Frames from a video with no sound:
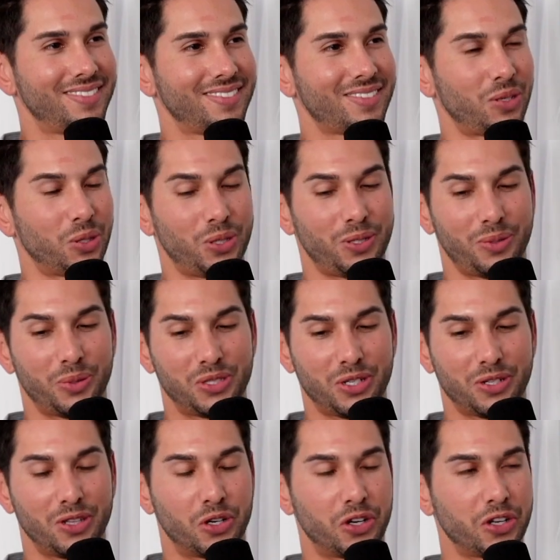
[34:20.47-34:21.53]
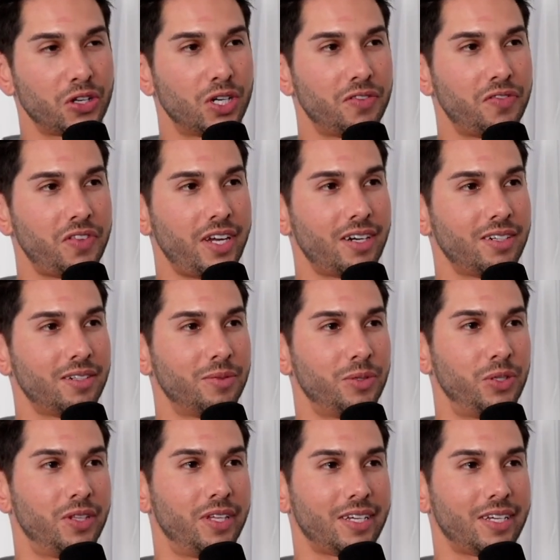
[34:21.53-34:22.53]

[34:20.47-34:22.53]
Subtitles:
Cool. Was there a learning curve there? Were you like...